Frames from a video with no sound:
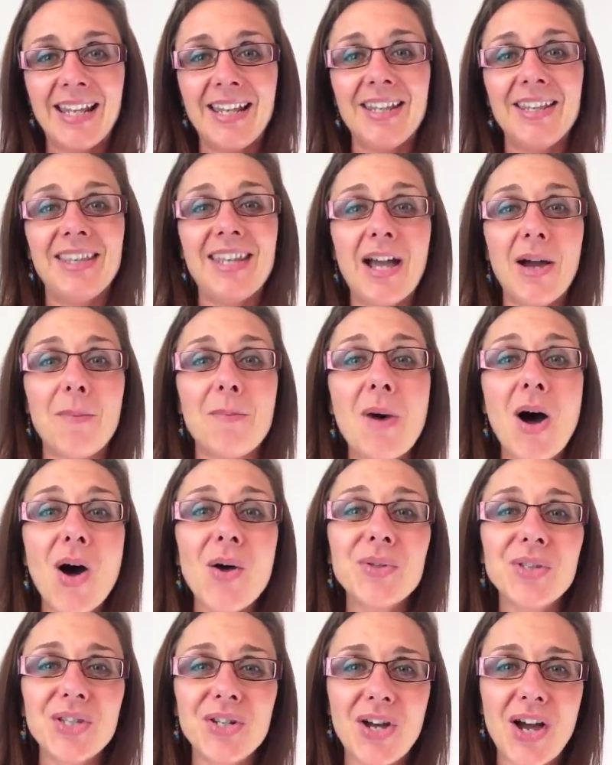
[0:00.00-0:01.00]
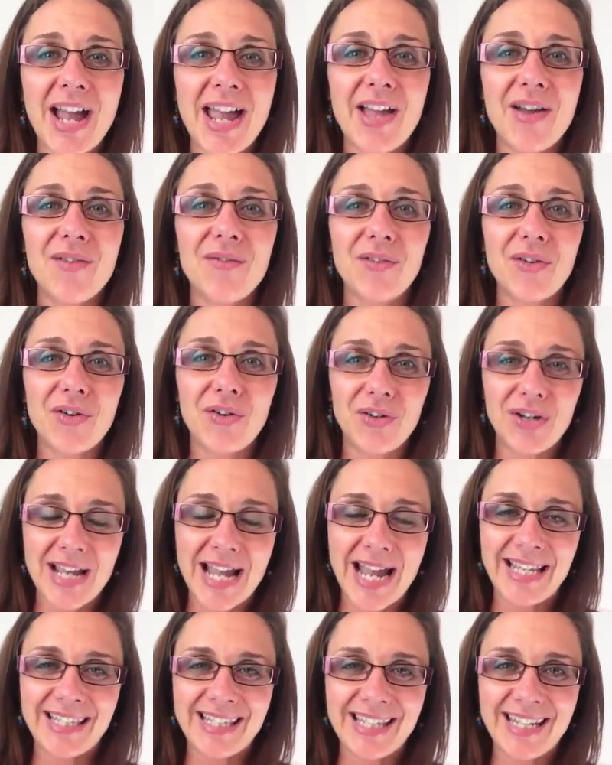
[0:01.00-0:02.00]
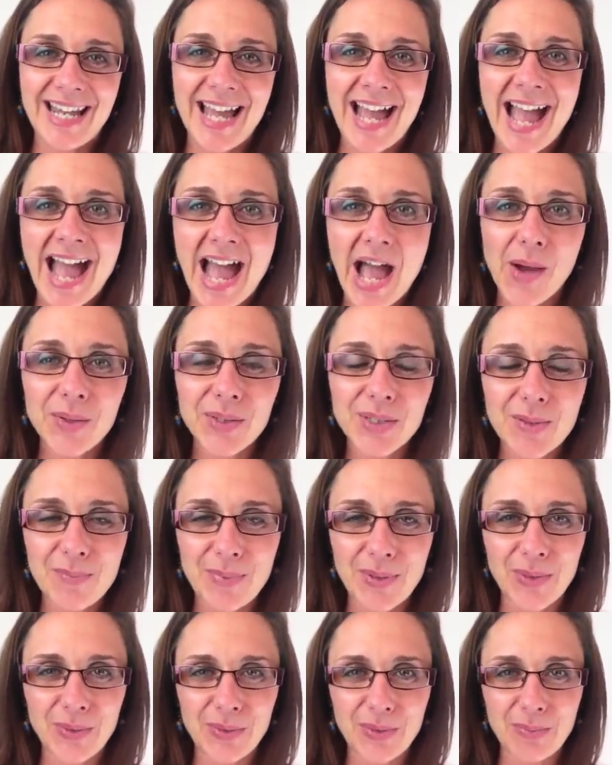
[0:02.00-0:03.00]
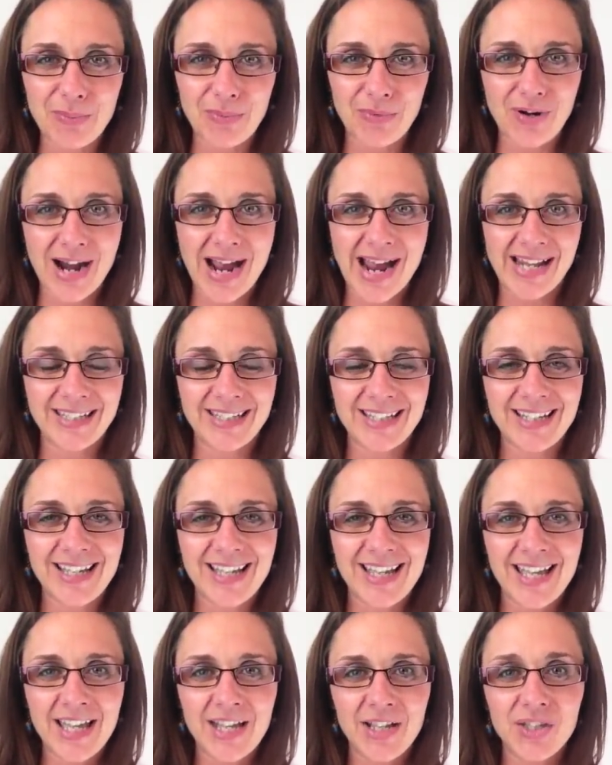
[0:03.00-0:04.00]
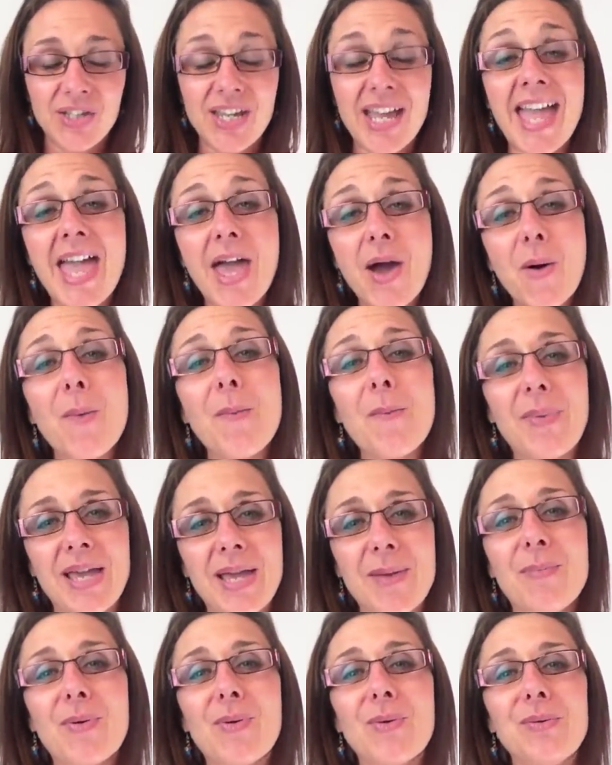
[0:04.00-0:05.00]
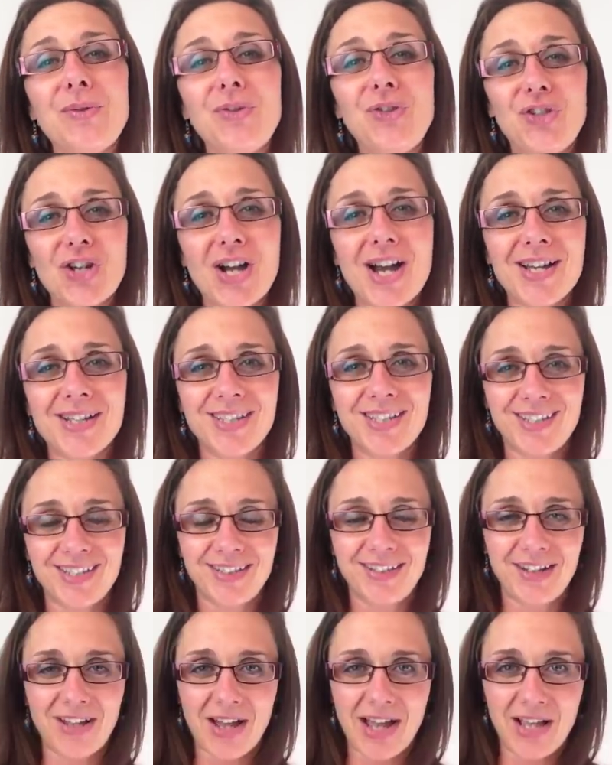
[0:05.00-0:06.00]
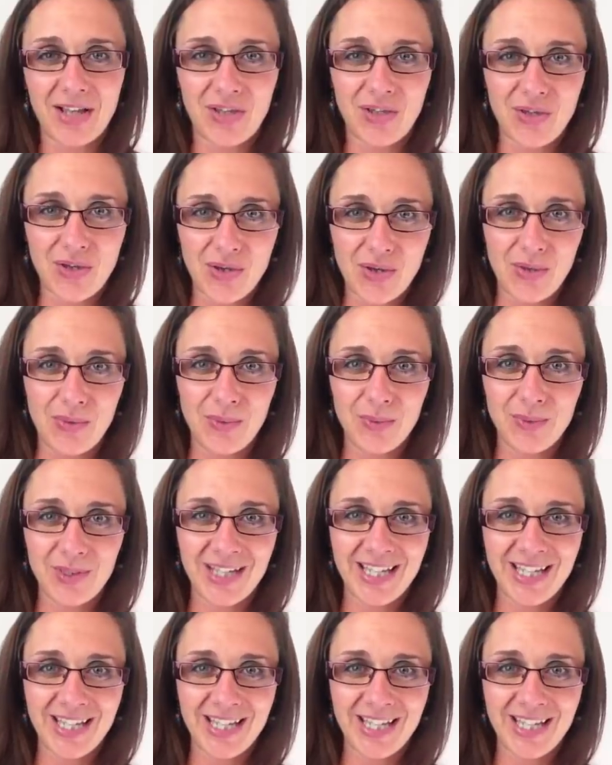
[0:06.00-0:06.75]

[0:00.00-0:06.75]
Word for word: Now, Miles and I have created How to Build a Brand to help people just like you.